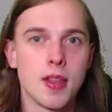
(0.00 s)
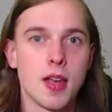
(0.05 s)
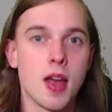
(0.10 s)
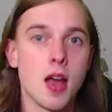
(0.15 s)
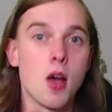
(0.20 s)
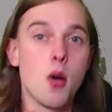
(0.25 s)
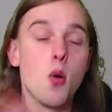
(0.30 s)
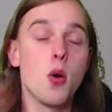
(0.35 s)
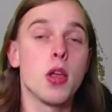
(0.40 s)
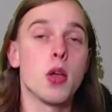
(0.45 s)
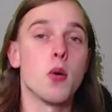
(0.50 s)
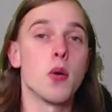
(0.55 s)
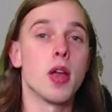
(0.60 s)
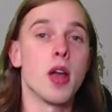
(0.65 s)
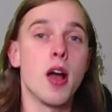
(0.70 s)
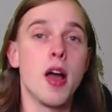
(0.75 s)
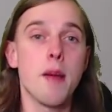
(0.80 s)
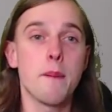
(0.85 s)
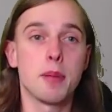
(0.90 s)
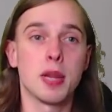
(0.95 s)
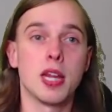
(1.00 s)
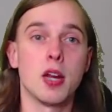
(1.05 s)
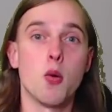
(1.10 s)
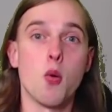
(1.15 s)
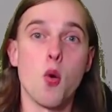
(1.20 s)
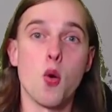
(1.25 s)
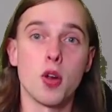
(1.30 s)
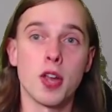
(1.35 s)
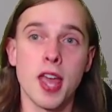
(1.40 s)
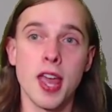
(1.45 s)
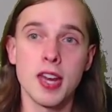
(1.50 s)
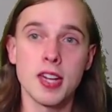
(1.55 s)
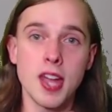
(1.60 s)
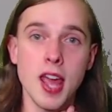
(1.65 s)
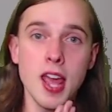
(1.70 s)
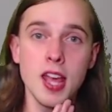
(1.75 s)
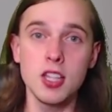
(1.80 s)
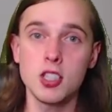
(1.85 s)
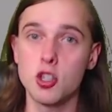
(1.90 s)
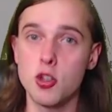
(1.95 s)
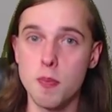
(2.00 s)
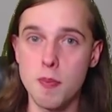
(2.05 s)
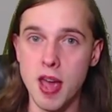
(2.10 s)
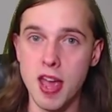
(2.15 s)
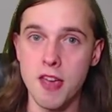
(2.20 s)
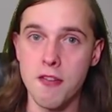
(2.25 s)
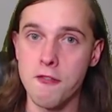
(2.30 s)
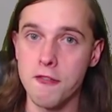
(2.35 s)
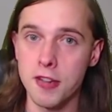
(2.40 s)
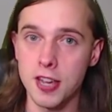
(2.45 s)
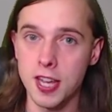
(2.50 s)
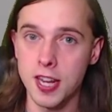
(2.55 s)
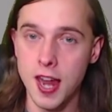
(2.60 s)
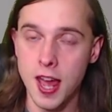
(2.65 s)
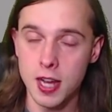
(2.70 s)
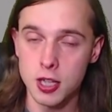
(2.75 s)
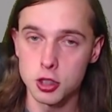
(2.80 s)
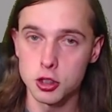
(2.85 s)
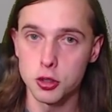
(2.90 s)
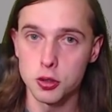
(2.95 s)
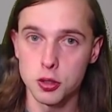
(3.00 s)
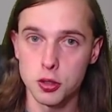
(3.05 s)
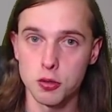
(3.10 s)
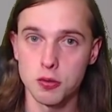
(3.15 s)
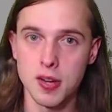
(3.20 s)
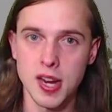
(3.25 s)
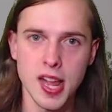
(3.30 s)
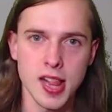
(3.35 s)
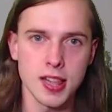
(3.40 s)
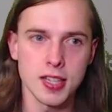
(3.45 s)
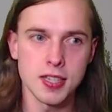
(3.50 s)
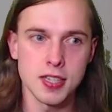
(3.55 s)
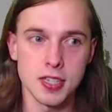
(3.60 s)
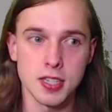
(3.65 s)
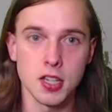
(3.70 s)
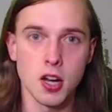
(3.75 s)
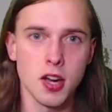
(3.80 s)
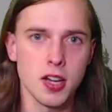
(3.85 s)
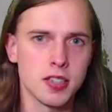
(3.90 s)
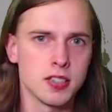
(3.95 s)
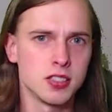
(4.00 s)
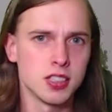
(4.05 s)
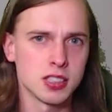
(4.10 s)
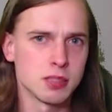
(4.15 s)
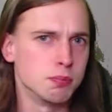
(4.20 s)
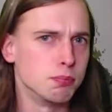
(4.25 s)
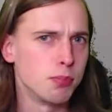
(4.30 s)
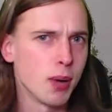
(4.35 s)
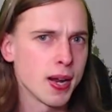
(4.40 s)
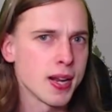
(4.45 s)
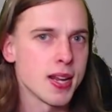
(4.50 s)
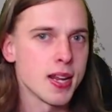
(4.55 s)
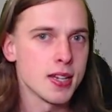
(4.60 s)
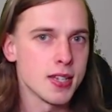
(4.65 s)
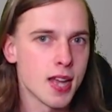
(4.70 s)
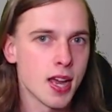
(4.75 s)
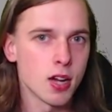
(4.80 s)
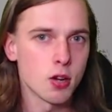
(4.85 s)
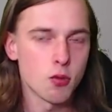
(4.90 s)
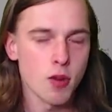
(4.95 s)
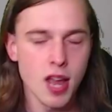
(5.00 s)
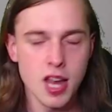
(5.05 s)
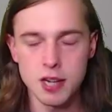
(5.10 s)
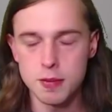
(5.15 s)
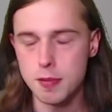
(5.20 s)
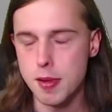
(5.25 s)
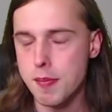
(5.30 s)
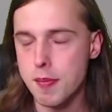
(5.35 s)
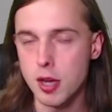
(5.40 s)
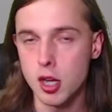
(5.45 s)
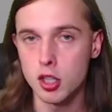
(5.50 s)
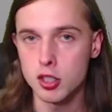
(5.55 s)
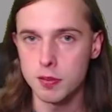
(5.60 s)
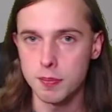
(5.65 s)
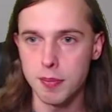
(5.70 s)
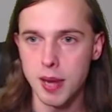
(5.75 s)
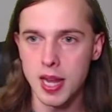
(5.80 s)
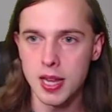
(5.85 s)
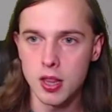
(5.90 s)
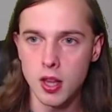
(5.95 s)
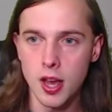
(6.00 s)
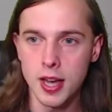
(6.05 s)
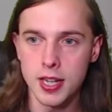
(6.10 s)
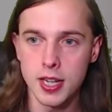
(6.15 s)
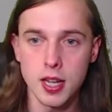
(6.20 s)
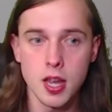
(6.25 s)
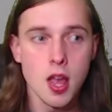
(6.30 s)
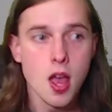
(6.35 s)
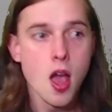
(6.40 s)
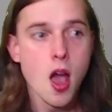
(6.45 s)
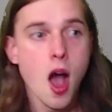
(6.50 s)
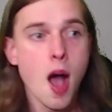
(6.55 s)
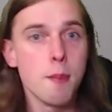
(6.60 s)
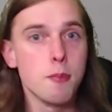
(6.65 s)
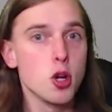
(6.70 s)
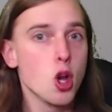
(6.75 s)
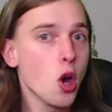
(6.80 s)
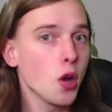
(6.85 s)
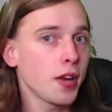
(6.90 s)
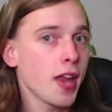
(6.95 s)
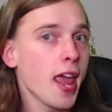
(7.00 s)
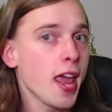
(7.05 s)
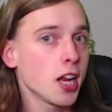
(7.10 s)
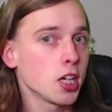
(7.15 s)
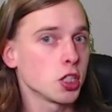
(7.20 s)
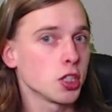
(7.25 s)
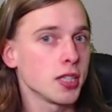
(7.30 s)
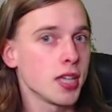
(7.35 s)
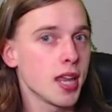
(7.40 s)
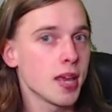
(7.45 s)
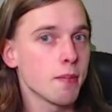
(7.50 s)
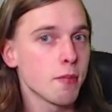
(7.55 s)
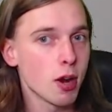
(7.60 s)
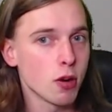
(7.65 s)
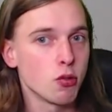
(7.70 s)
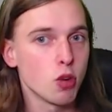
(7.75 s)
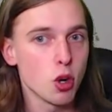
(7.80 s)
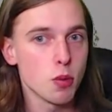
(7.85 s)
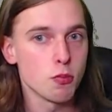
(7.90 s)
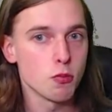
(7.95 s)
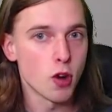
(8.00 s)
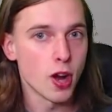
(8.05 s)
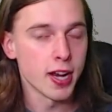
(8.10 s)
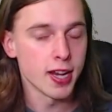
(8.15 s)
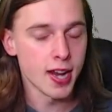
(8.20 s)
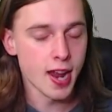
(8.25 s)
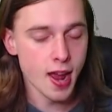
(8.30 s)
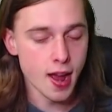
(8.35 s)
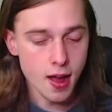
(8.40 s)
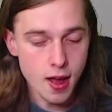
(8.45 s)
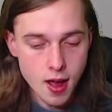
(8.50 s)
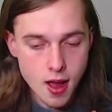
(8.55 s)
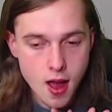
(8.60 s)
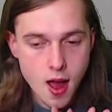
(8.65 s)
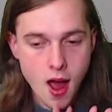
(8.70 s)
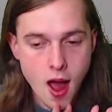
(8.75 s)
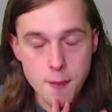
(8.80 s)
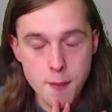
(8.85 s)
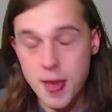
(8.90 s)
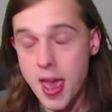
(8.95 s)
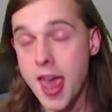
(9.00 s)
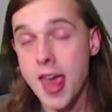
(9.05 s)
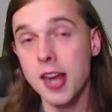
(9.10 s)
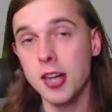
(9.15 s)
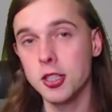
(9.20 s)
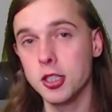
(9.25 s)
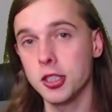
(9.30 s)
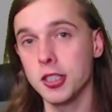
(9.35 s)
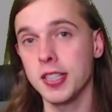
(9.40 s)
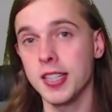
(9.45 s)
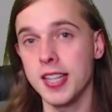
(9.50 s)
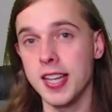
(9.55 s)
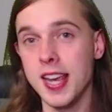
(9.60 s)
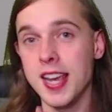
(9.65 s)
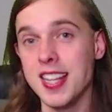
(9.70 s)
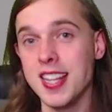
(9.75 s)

Ahoy hoy, I'm Planarwalk, and as you may have figured out due to reality kind of just breaking down around me because of bad lighting, I'm not actually in my room right now. I'm actually